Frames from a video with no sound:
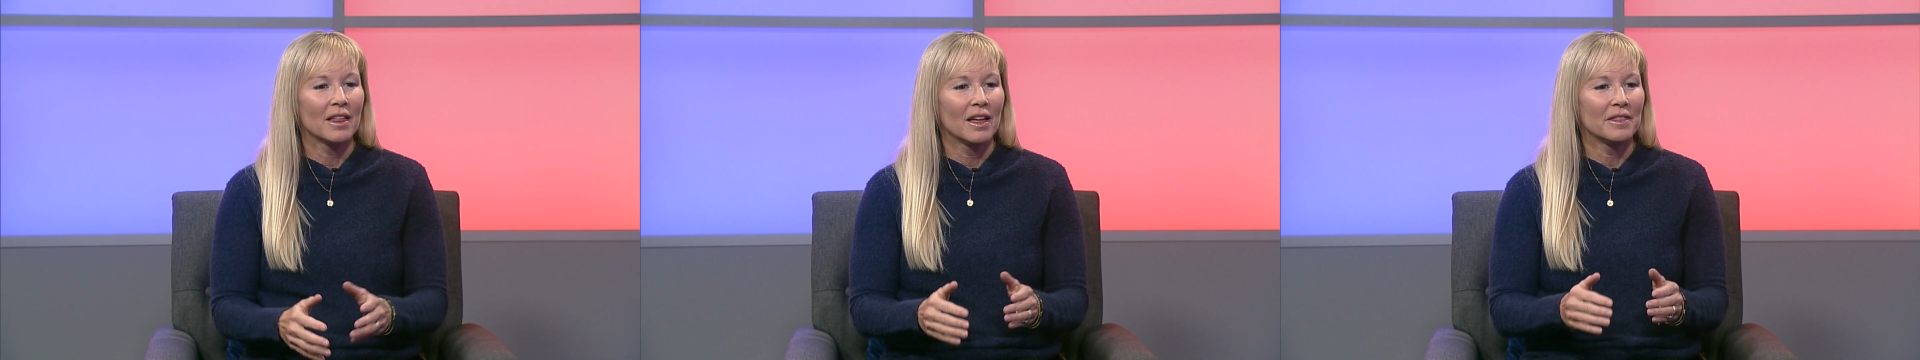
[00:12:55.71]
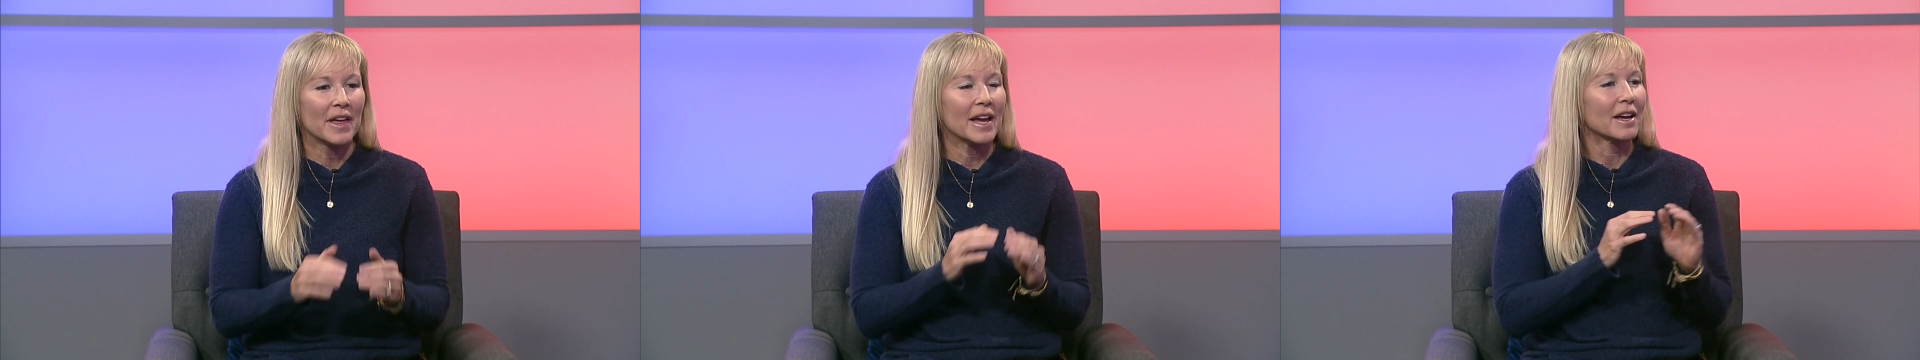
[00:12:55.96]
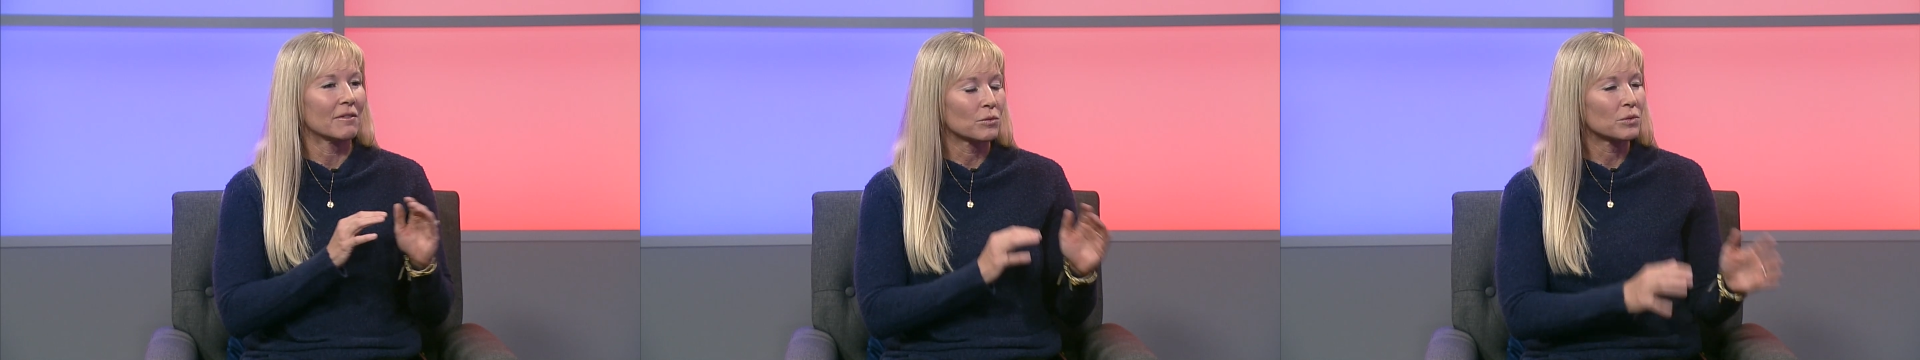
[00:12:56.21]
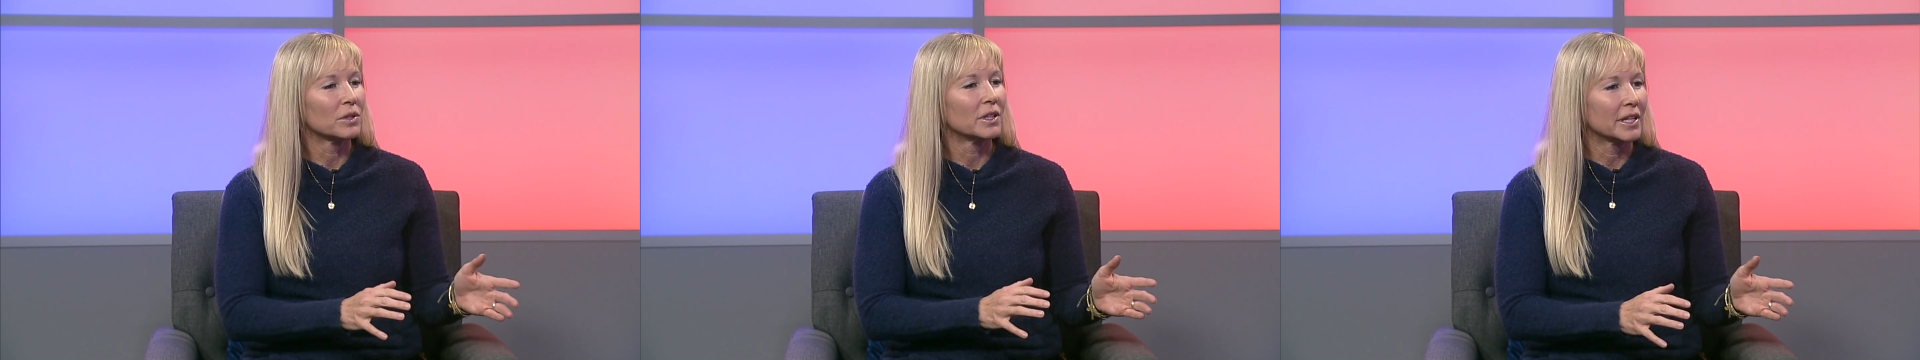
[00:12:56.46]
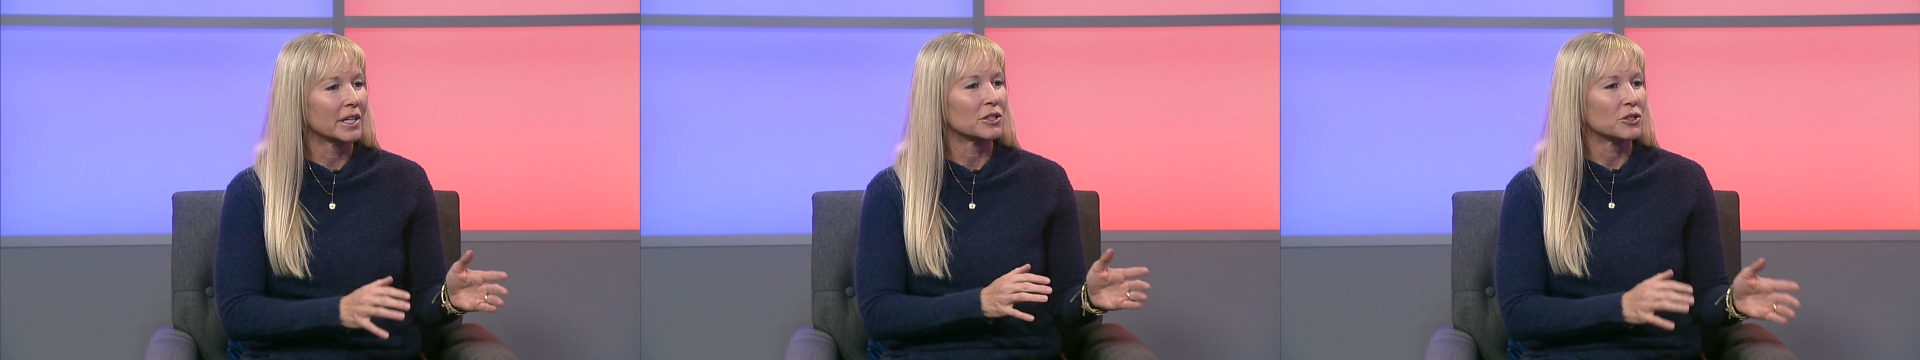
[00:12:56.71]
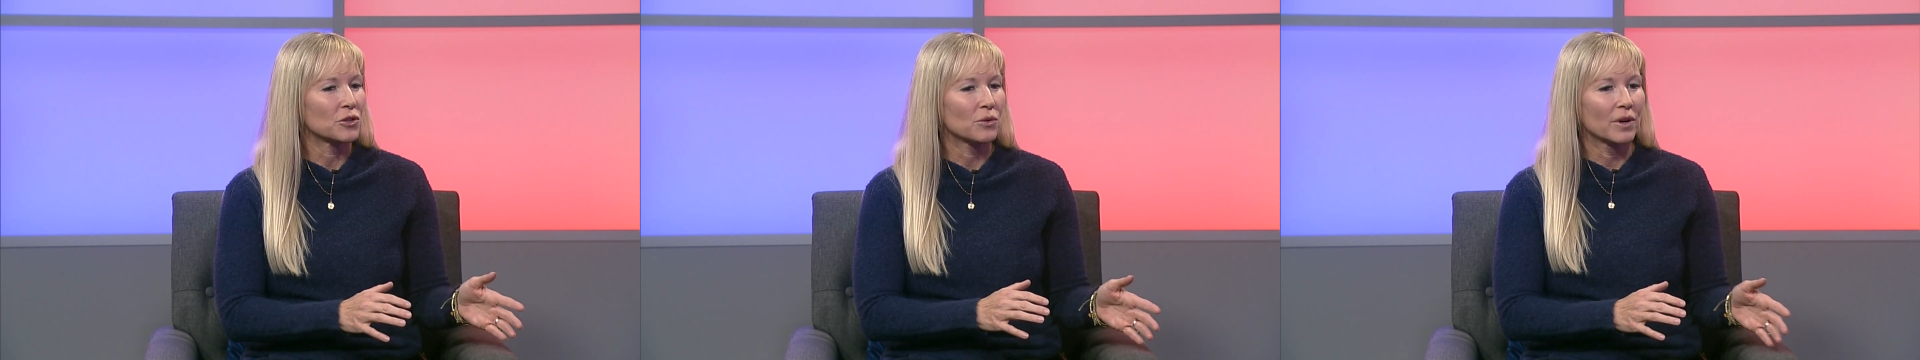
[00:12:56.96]
they have really
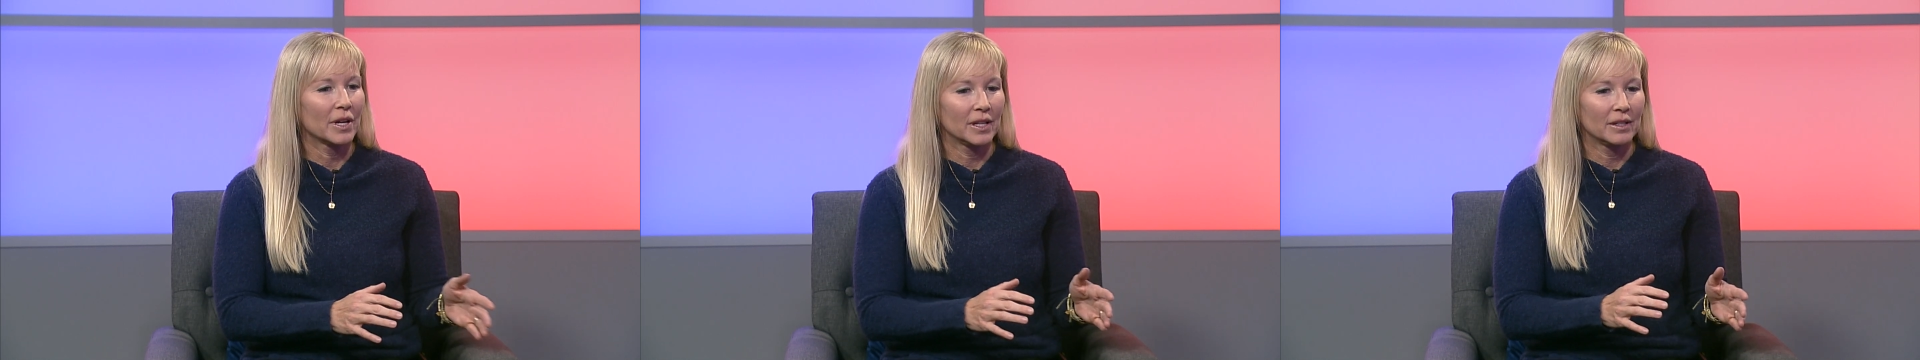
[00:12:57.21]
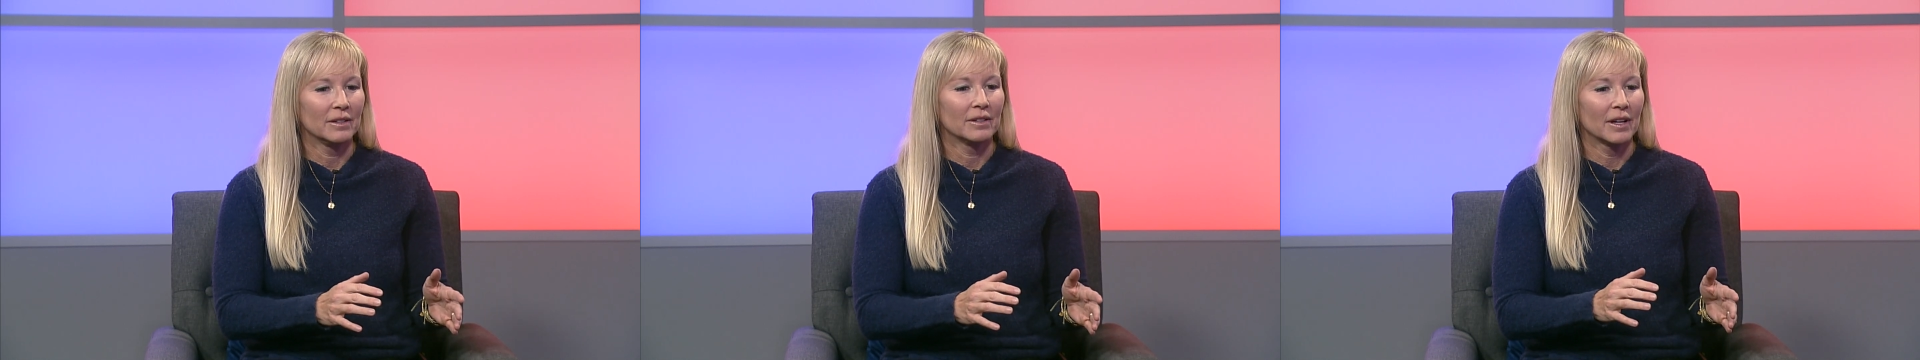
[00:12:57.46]
enjoyed